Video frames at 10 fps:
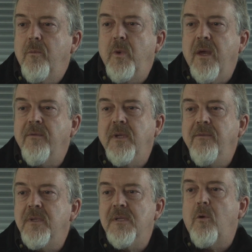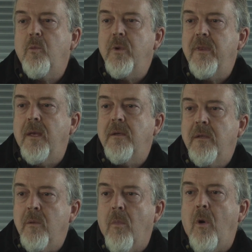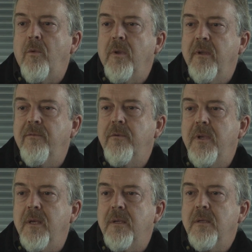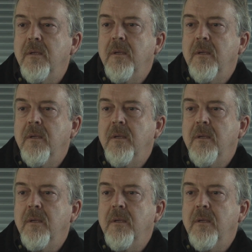We haven't even dealt with that at the moral level yet.